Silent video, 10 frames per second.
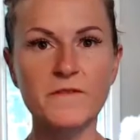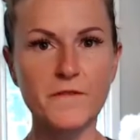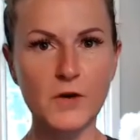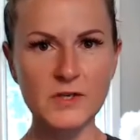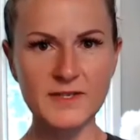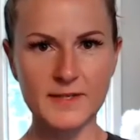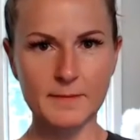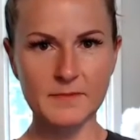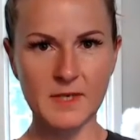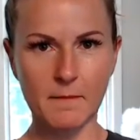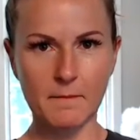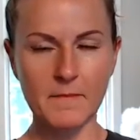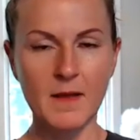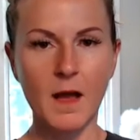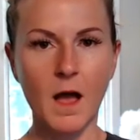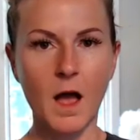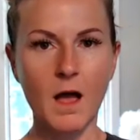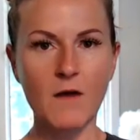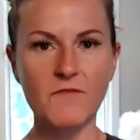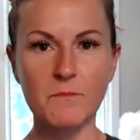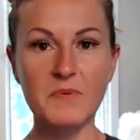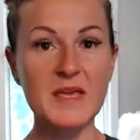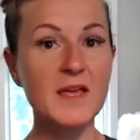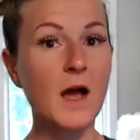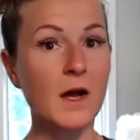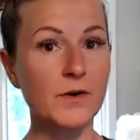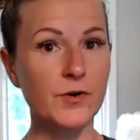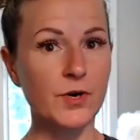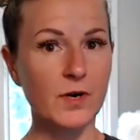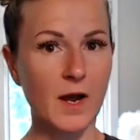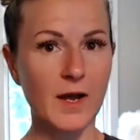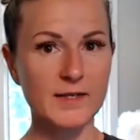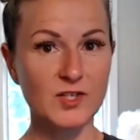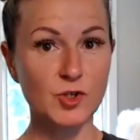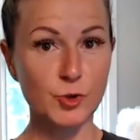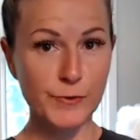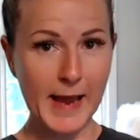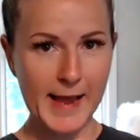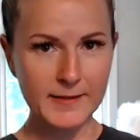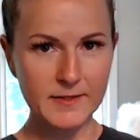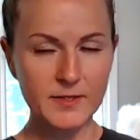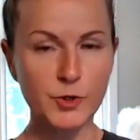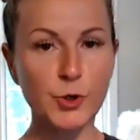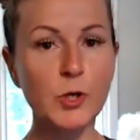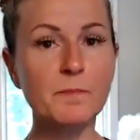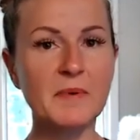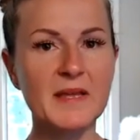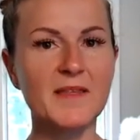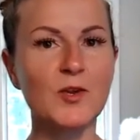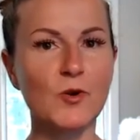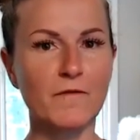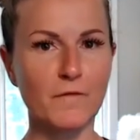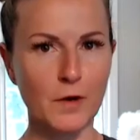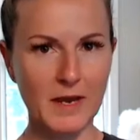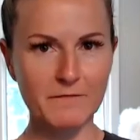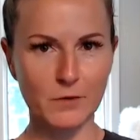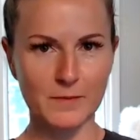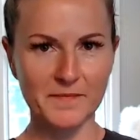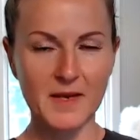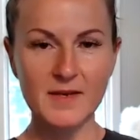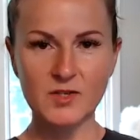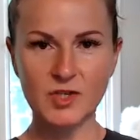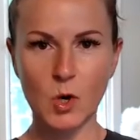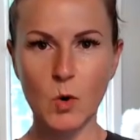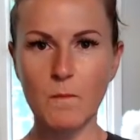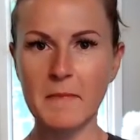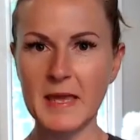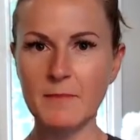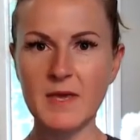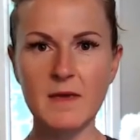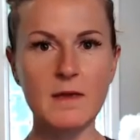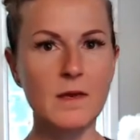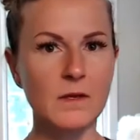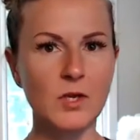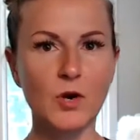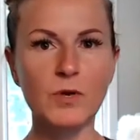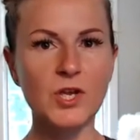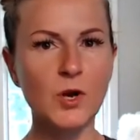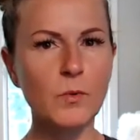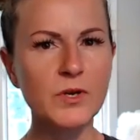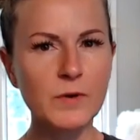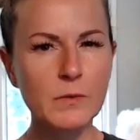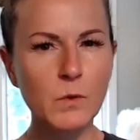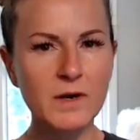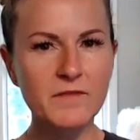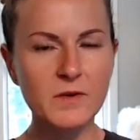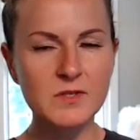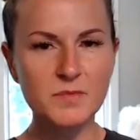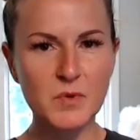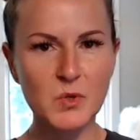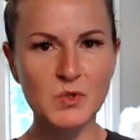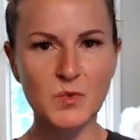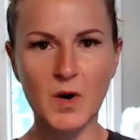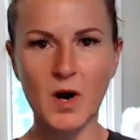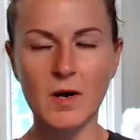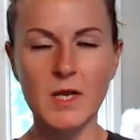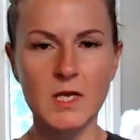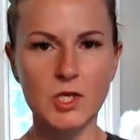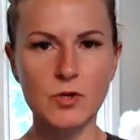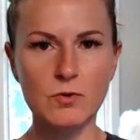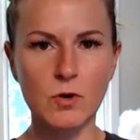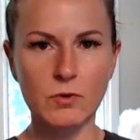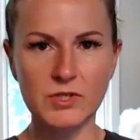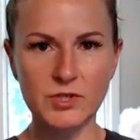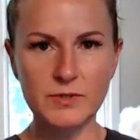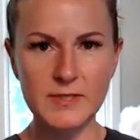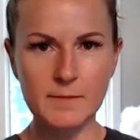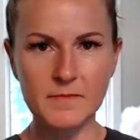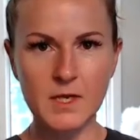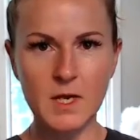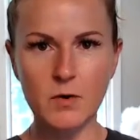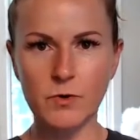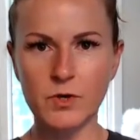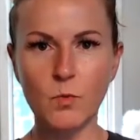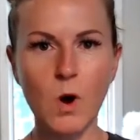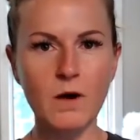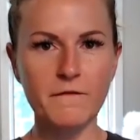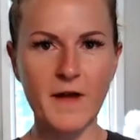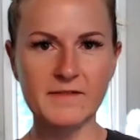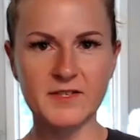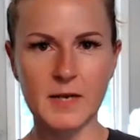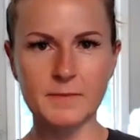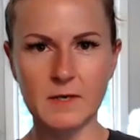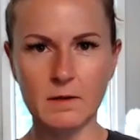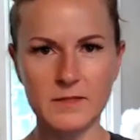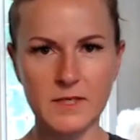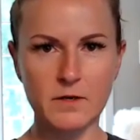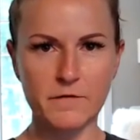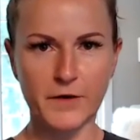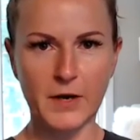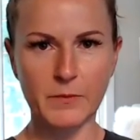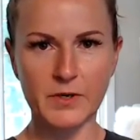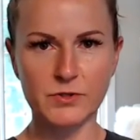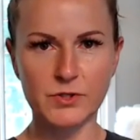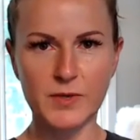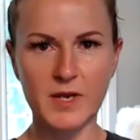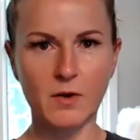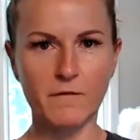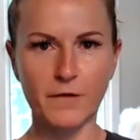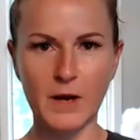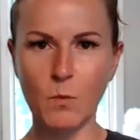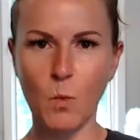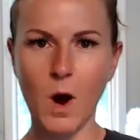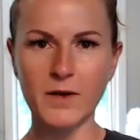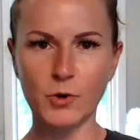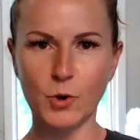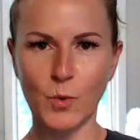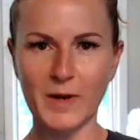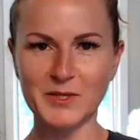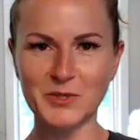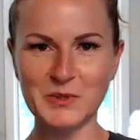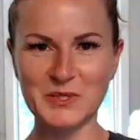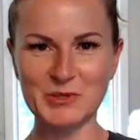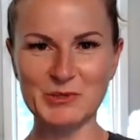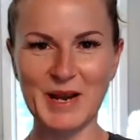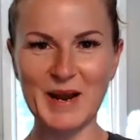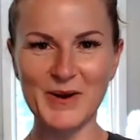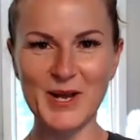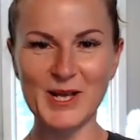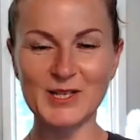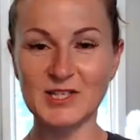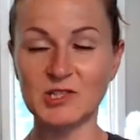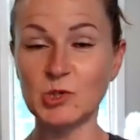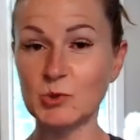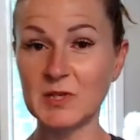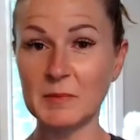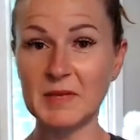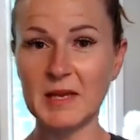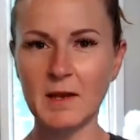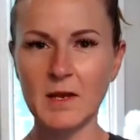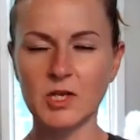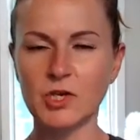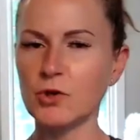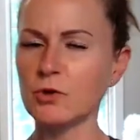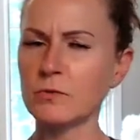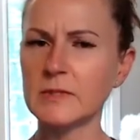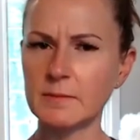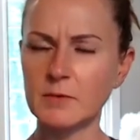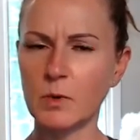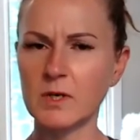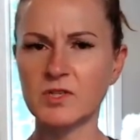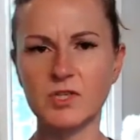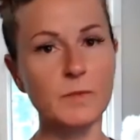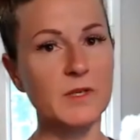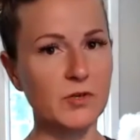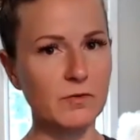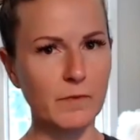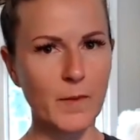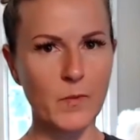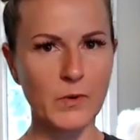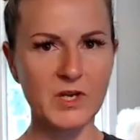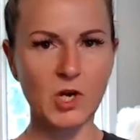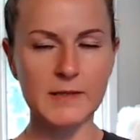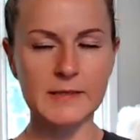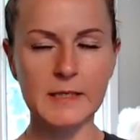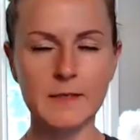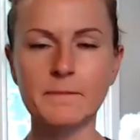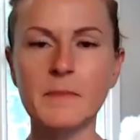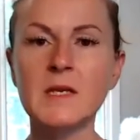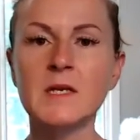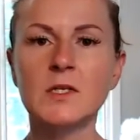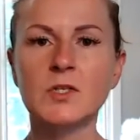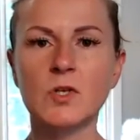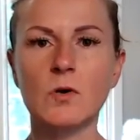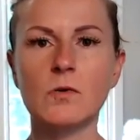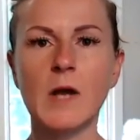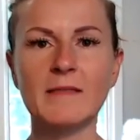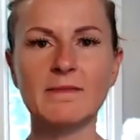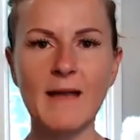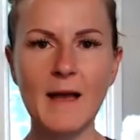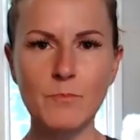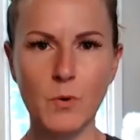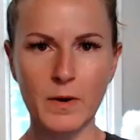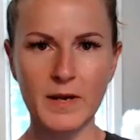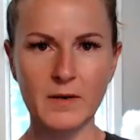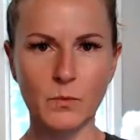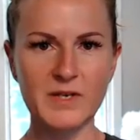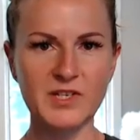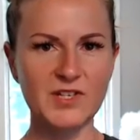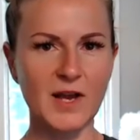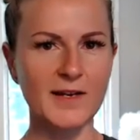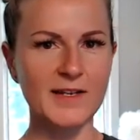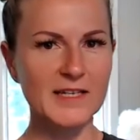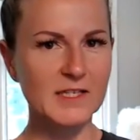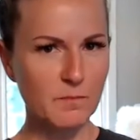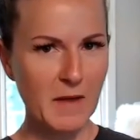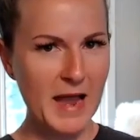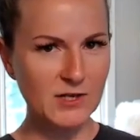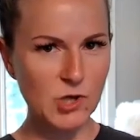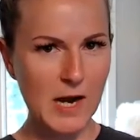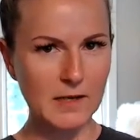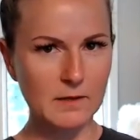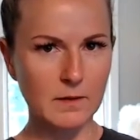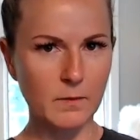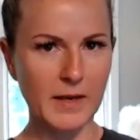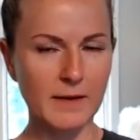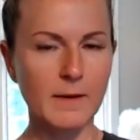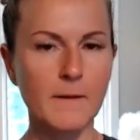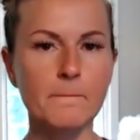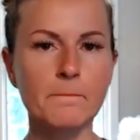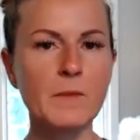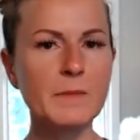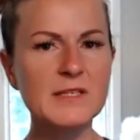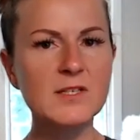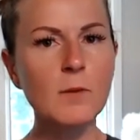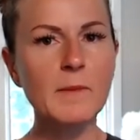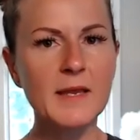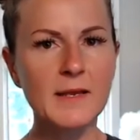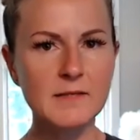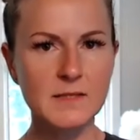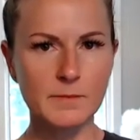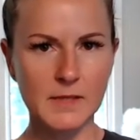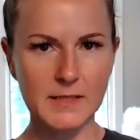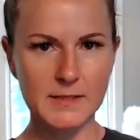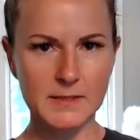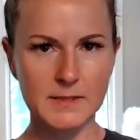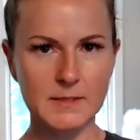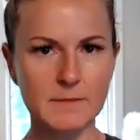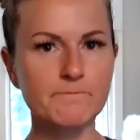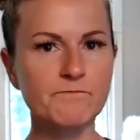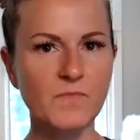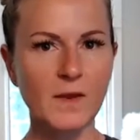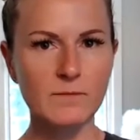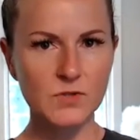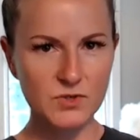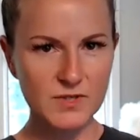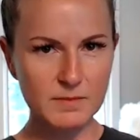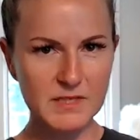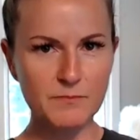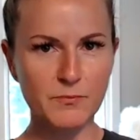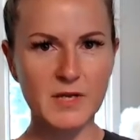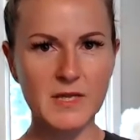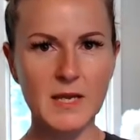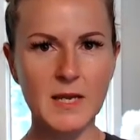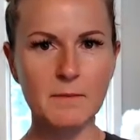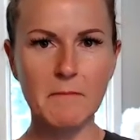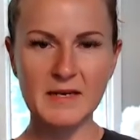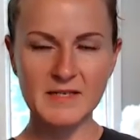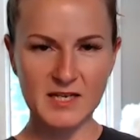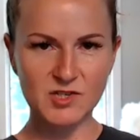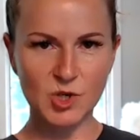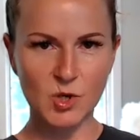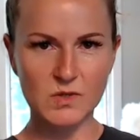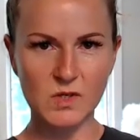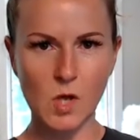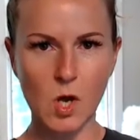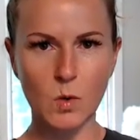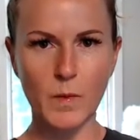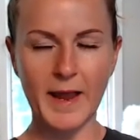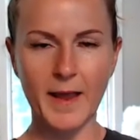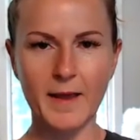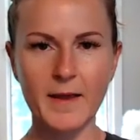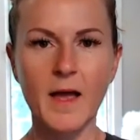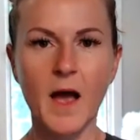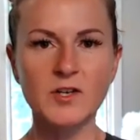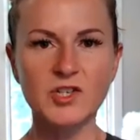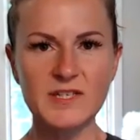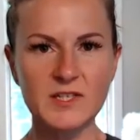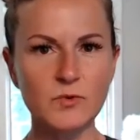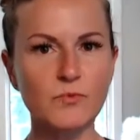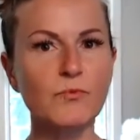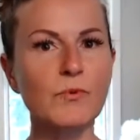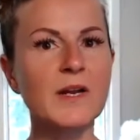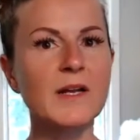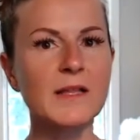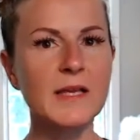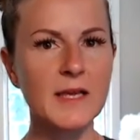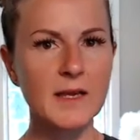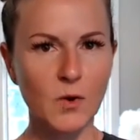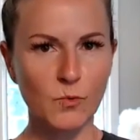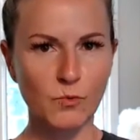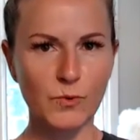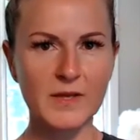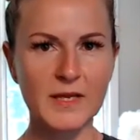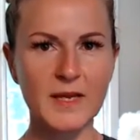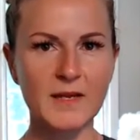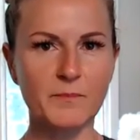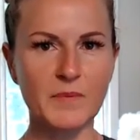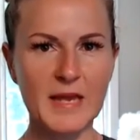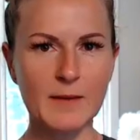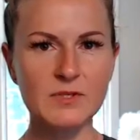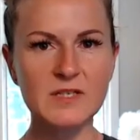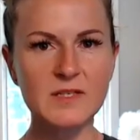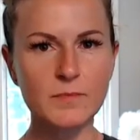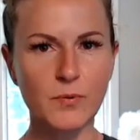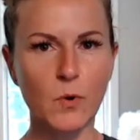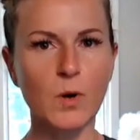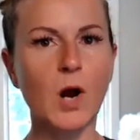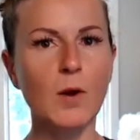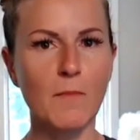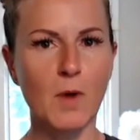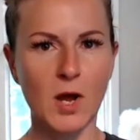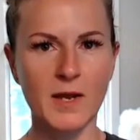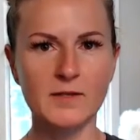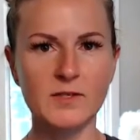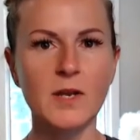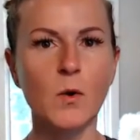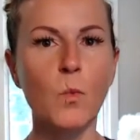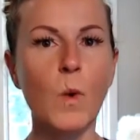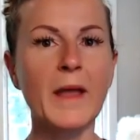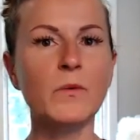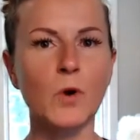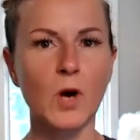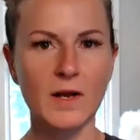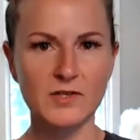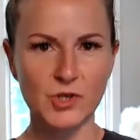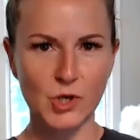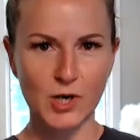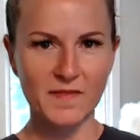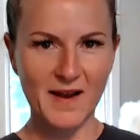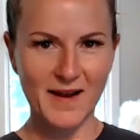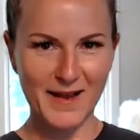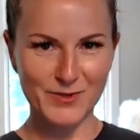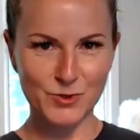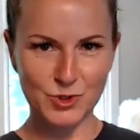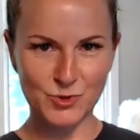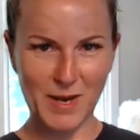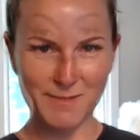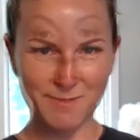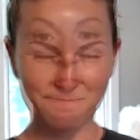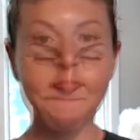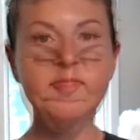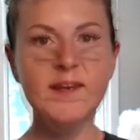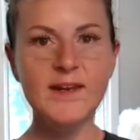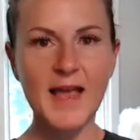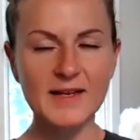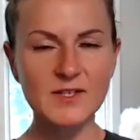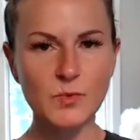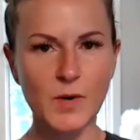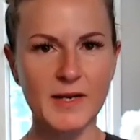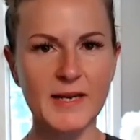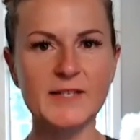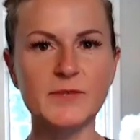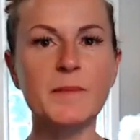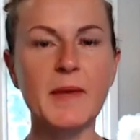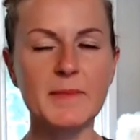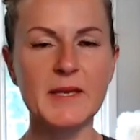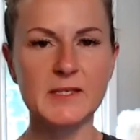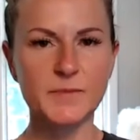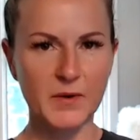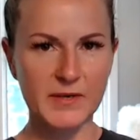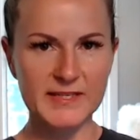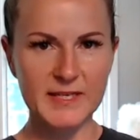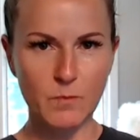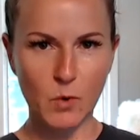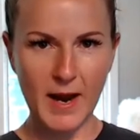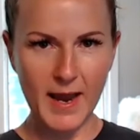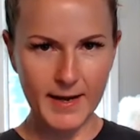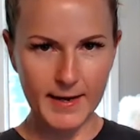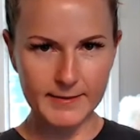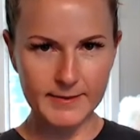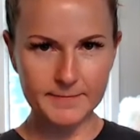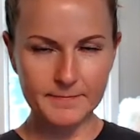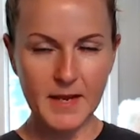the first symptom of being under stress could be that you're forgetful. So maybe, when you're in one of those moods where you go to do something or you walk 5 steps and all of a sudden you forget what you're doing or forget why you're going to a certain area to do something. You knew there was something you wanted to do, but you couldn't remember when you got there. So at that point, we just kind of need to backtrack a little bit. Maybe start making some lists, do some deep breathing. Meditation goes a long way just to really, really be able to support our mind when we're under that extra stress. The next one is we may be experiencing more headaches.